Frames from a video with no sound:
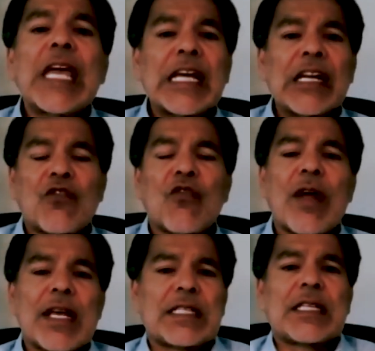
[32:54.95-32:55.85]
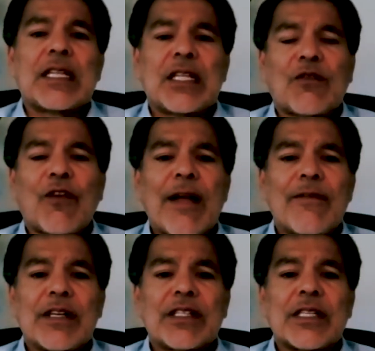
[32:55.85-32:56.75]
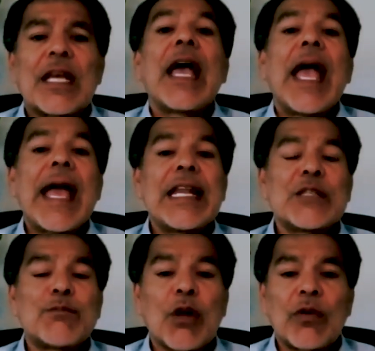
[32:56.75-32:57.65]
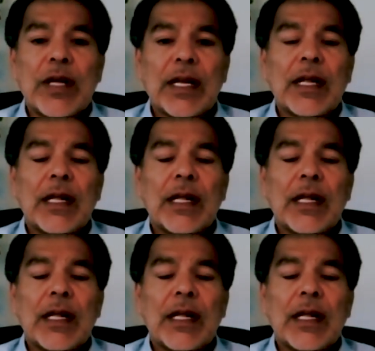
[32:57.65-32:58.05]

can address this virus. And he's blown it.